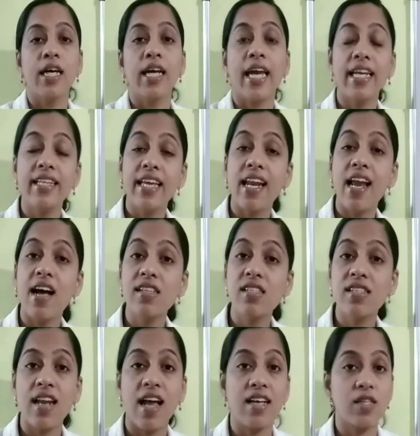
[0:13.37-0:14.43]
In the
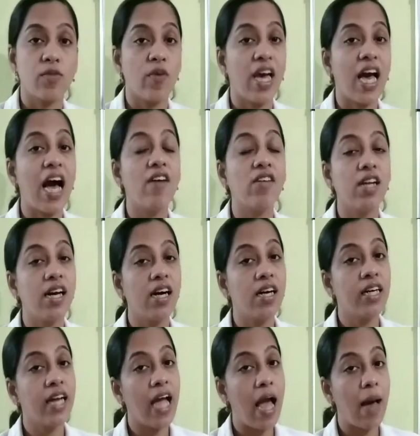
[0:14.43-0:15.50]
last class we have
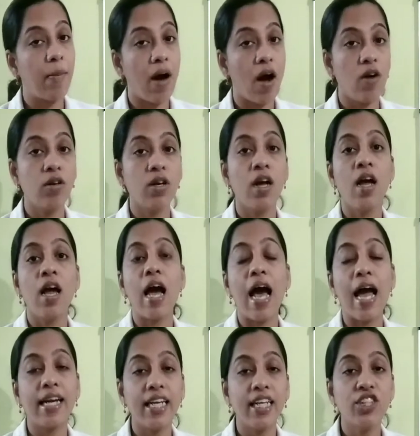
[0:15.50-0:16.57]
learned about
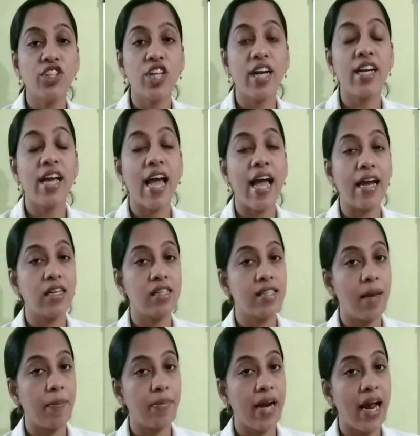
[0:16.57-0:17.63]
addition and
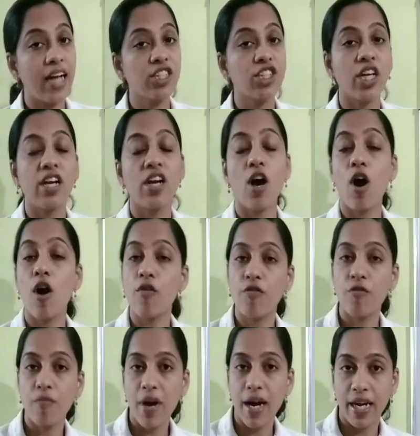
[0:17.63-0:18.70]
subtraction
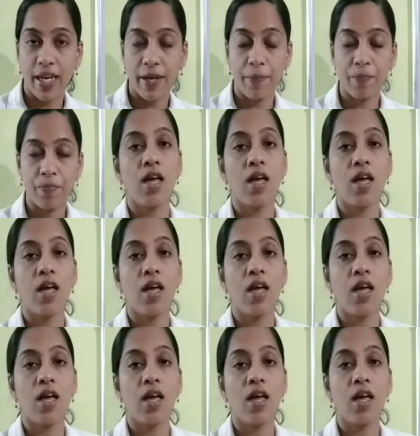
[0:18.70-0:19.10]
of money.